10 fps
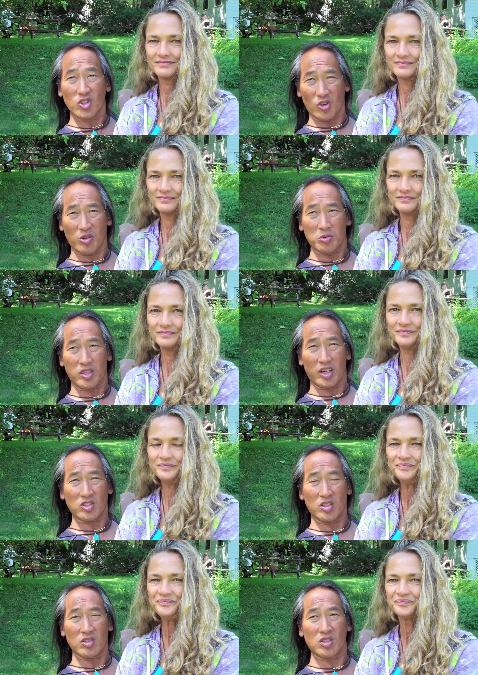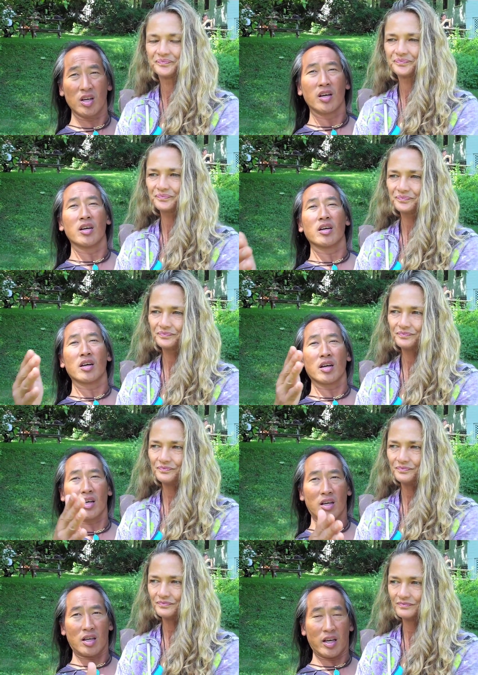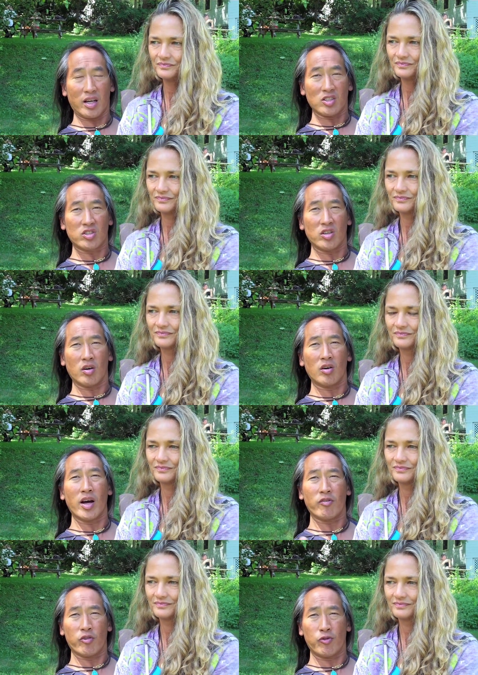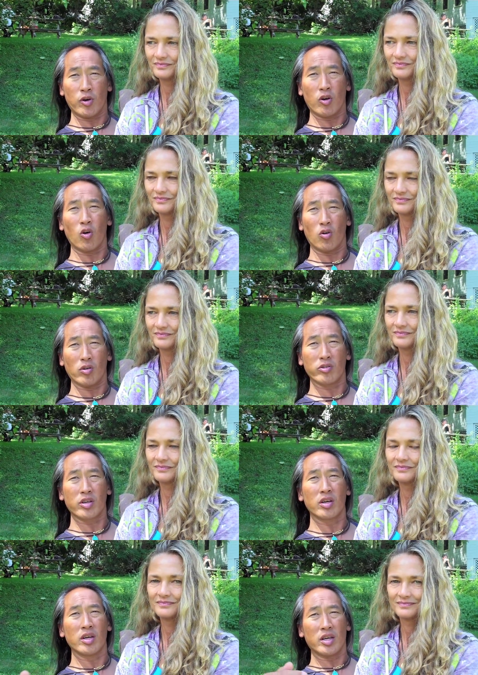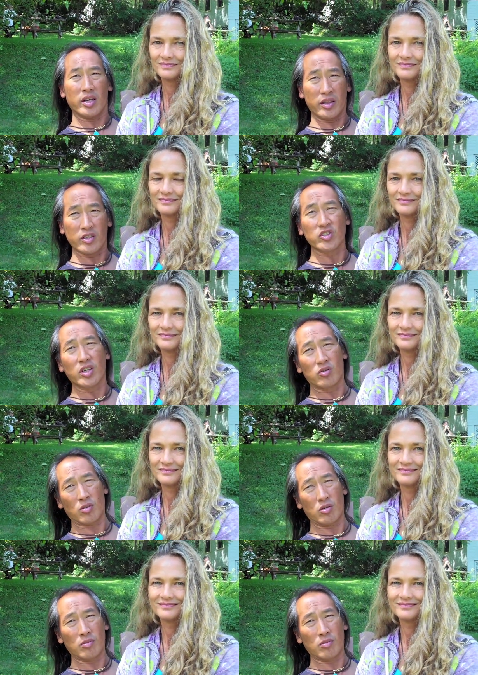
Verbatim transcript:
Speaker 1: circumstances, can I still have a foothold in the center?